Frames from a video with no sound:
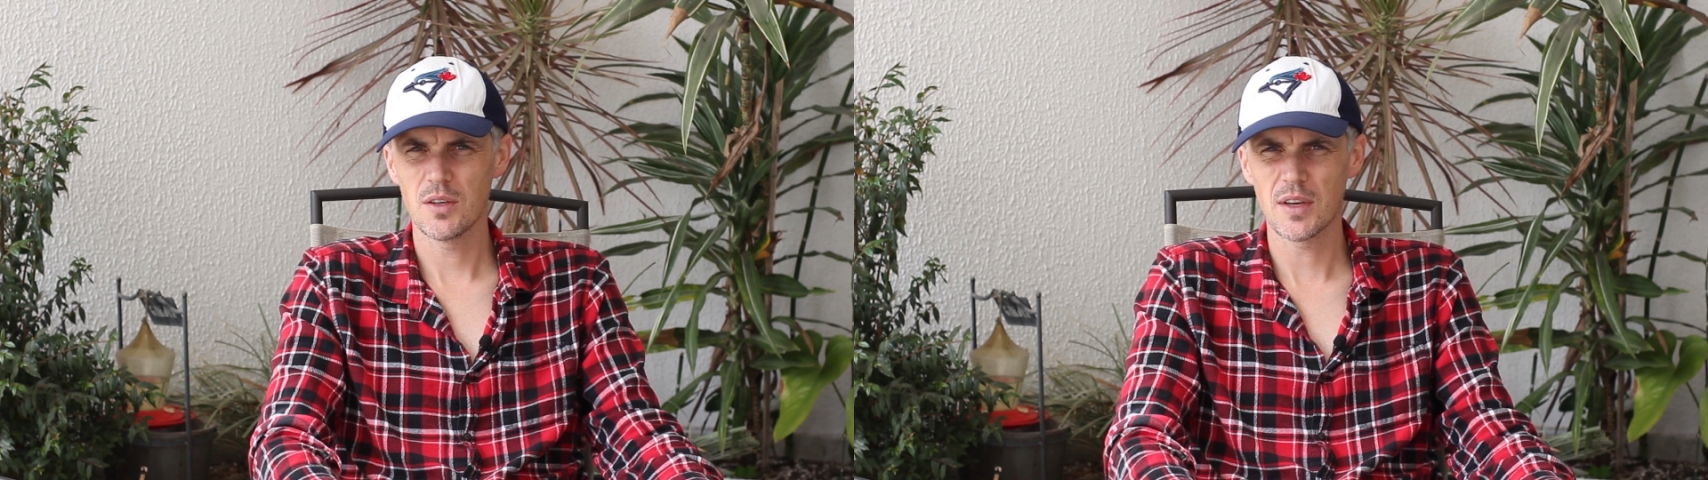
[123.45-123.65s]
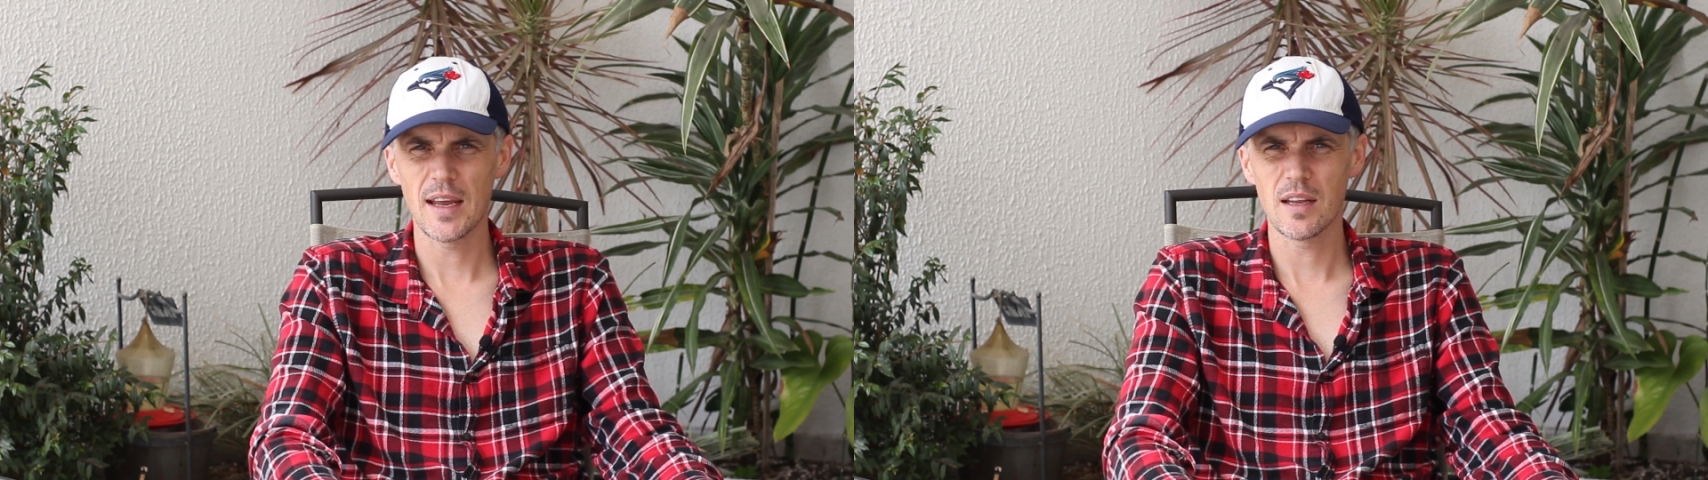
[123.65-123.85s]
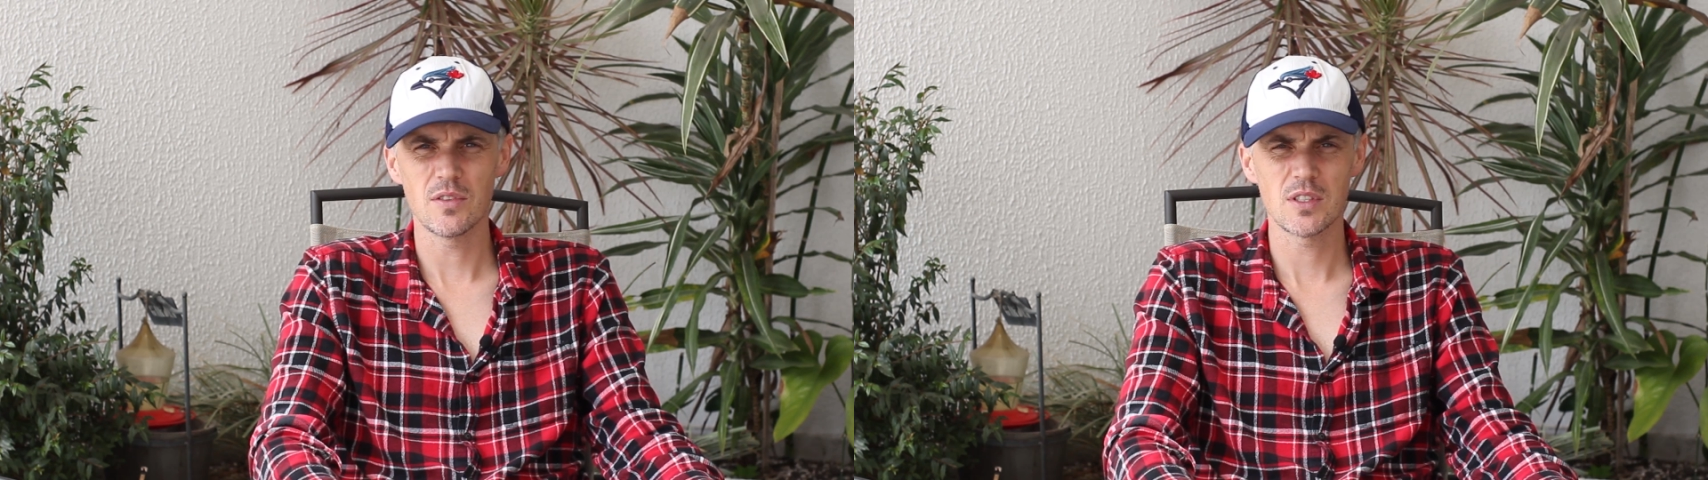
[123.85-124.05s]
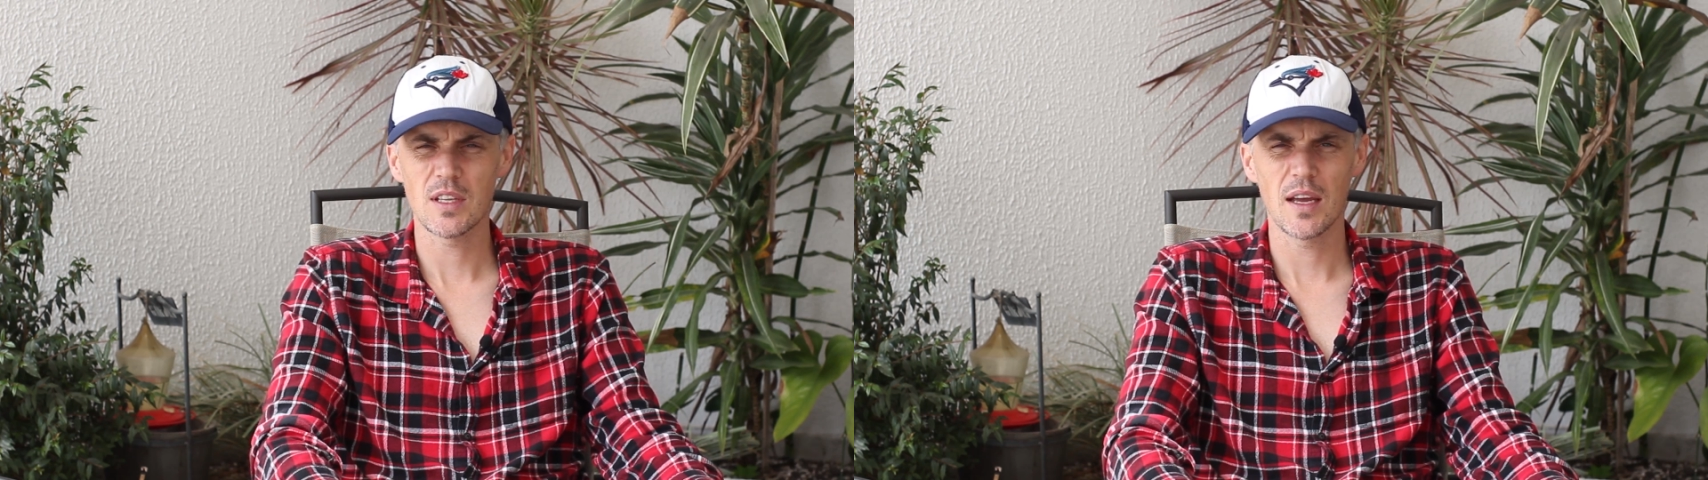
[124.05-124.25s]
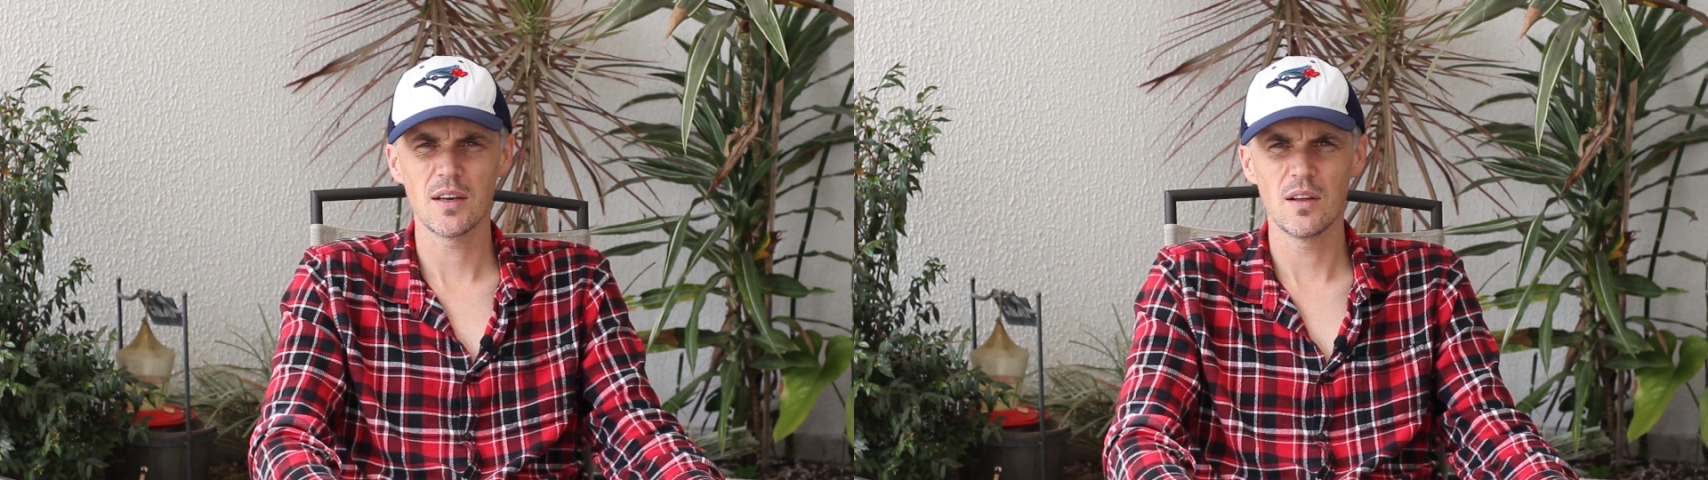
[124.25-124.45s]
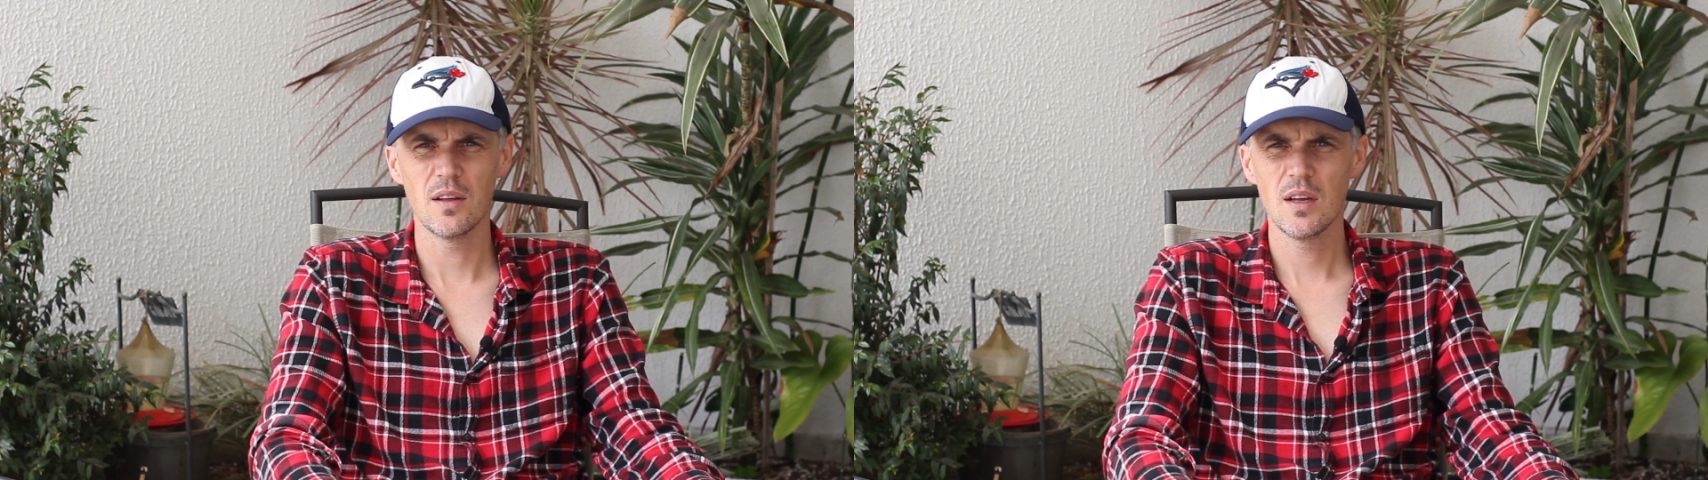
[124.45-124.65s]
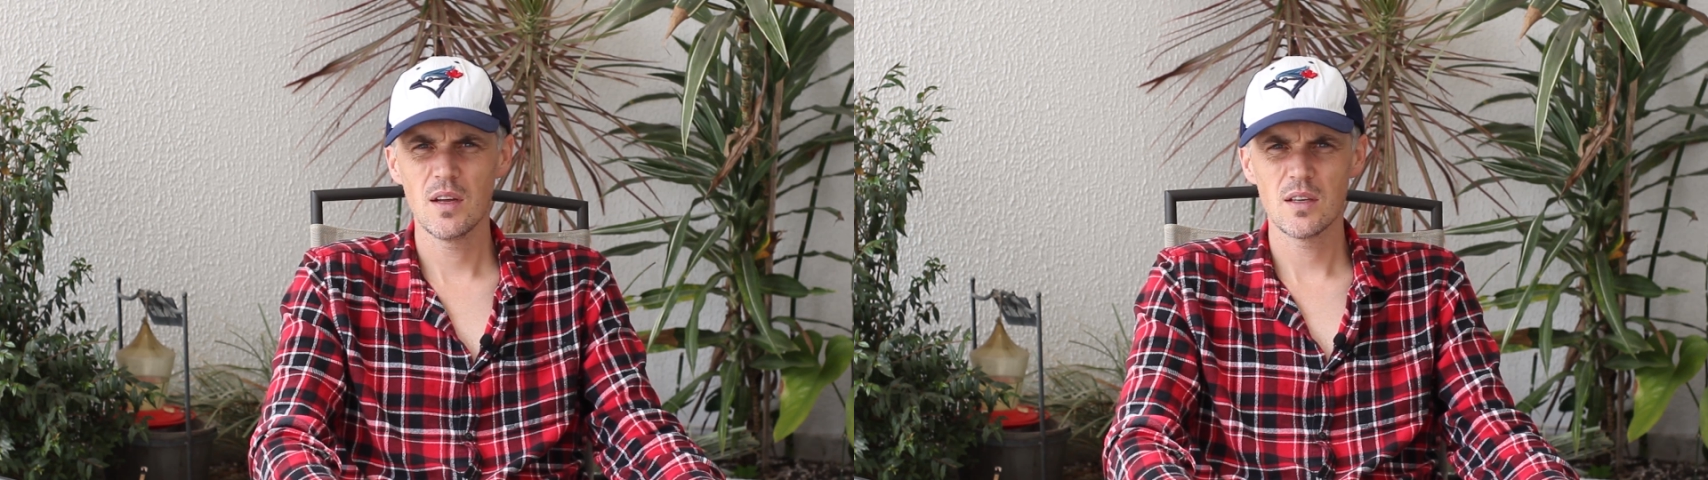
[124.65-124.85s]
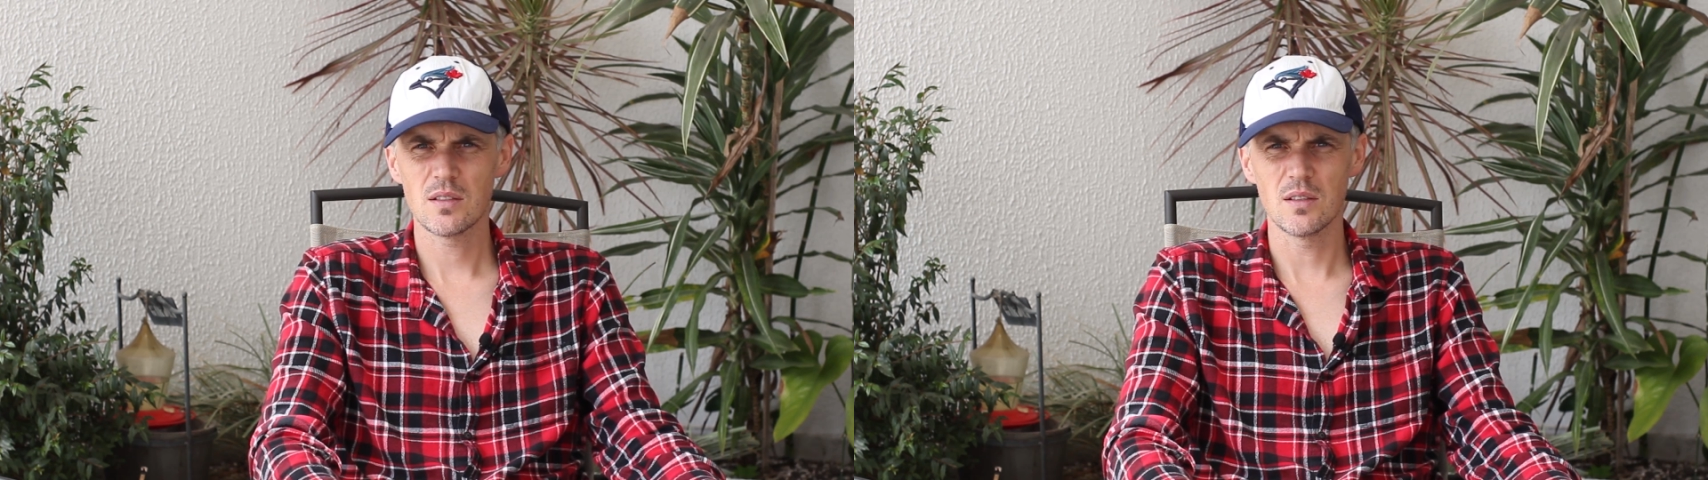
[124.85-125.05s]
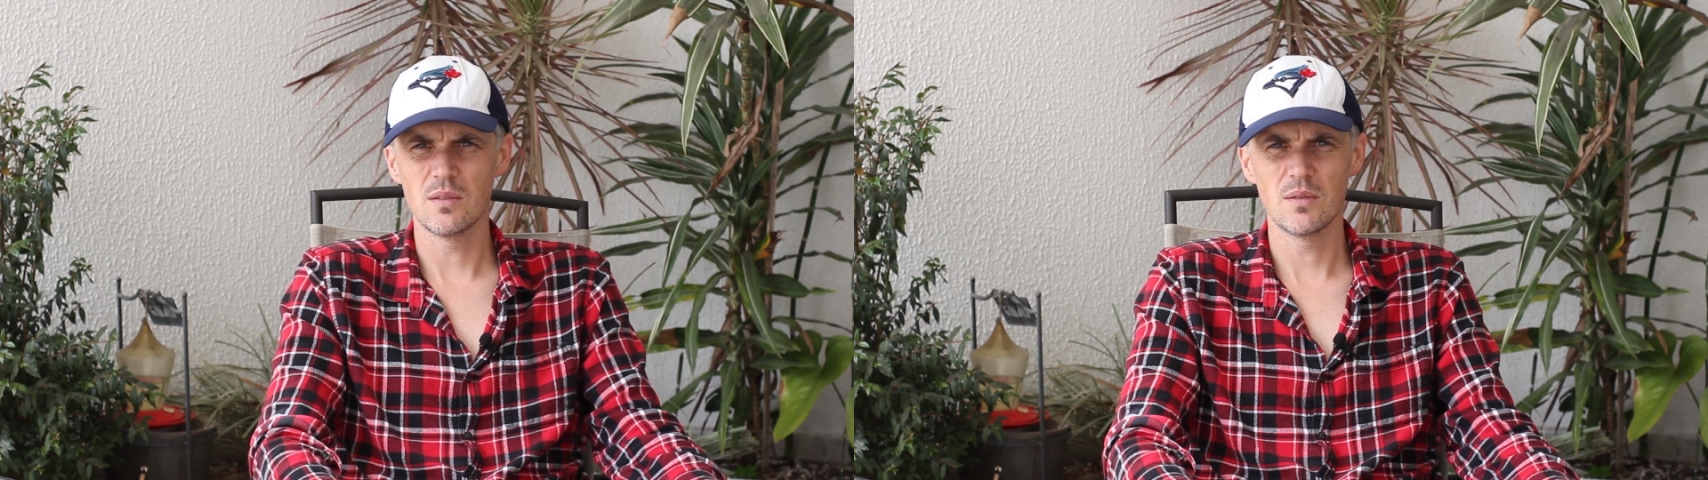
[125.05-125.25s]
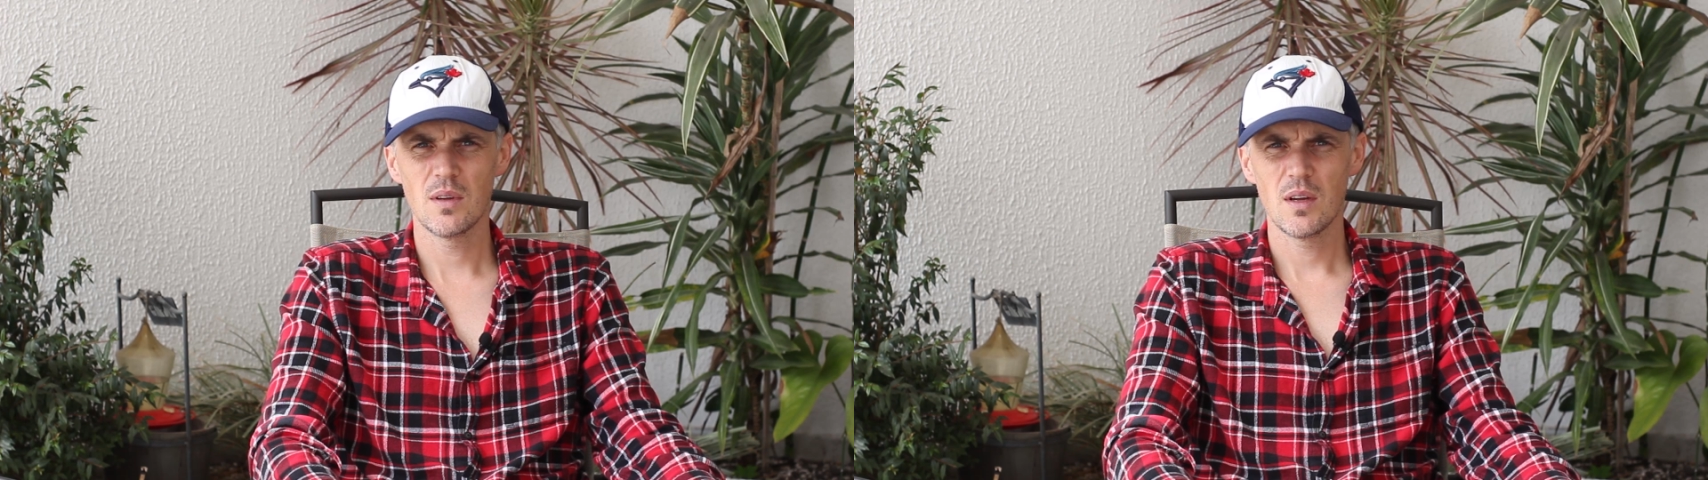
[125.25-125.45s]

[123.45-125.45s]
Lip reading: can't even stand to